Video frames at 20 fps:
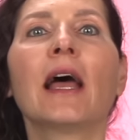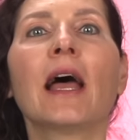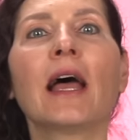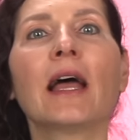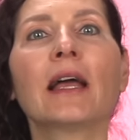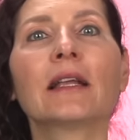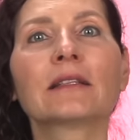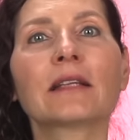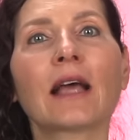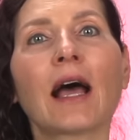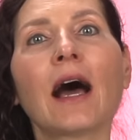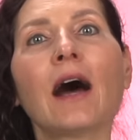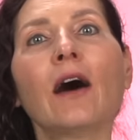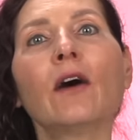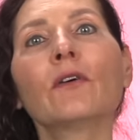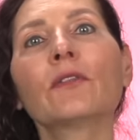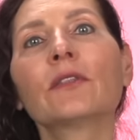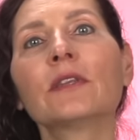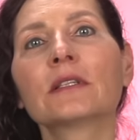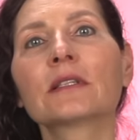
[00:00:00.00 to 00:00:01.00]
and
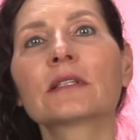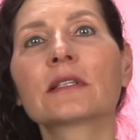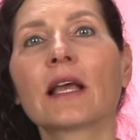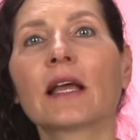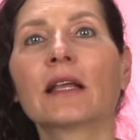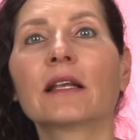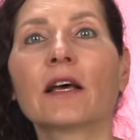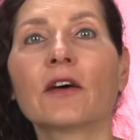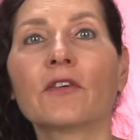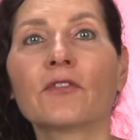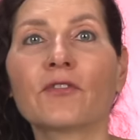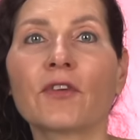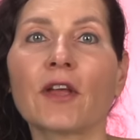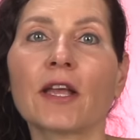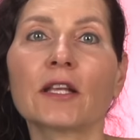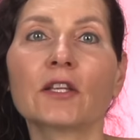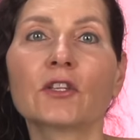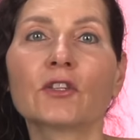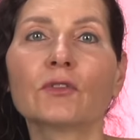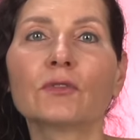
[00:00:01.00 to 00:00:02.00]
how this can
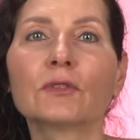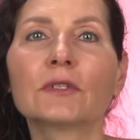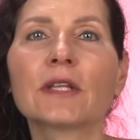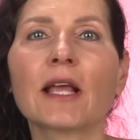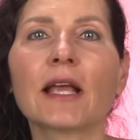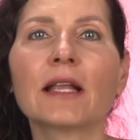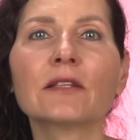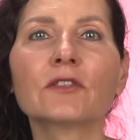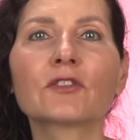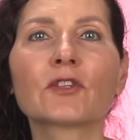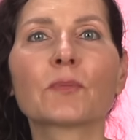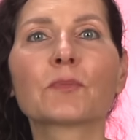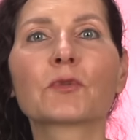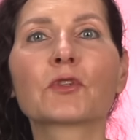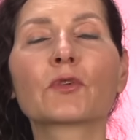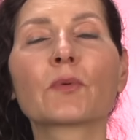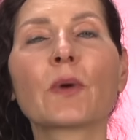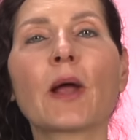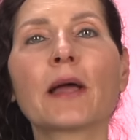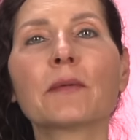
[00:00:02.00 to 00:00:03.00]
affect you, then
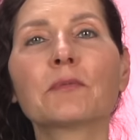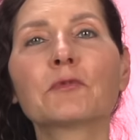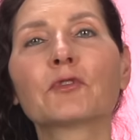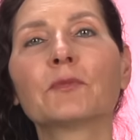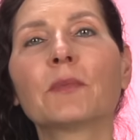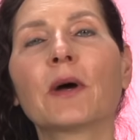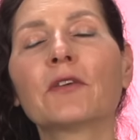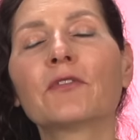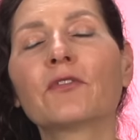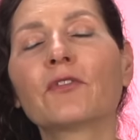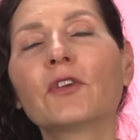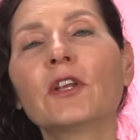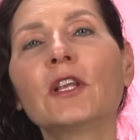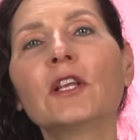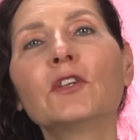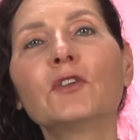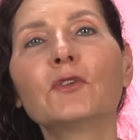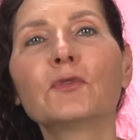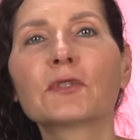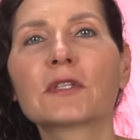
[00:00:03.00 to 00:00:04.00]
subscribe to my free
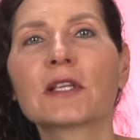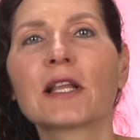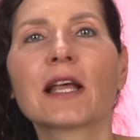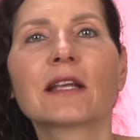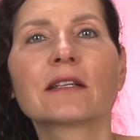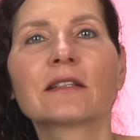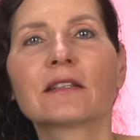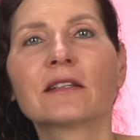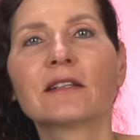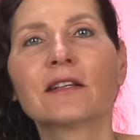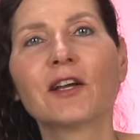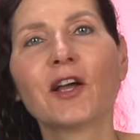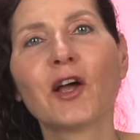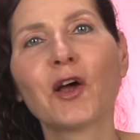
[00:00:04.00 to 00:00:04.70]
newsletter